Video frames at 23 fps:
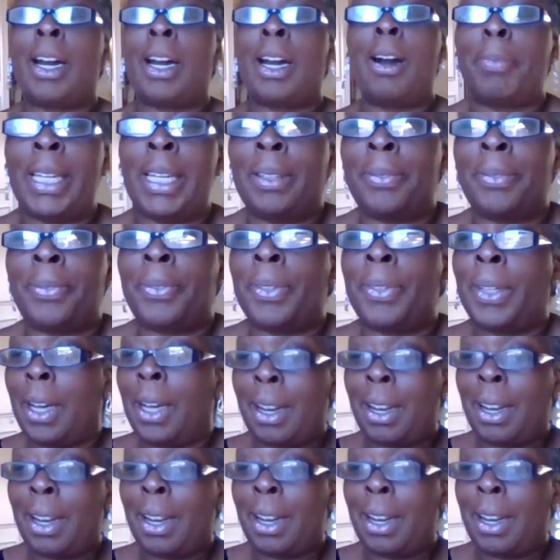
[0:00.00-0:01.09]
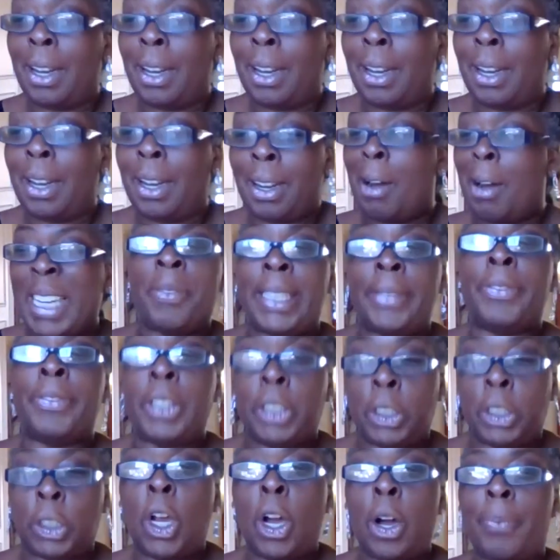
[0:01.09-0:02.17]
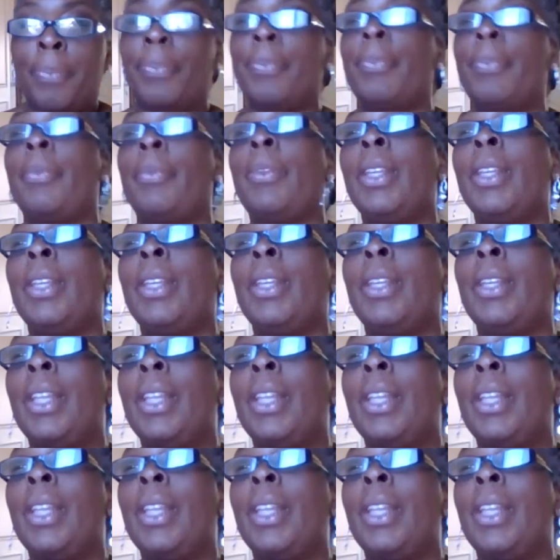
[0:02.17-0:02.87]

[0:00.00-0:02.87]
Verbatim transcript: I can't believe I can't believe he's in the shop.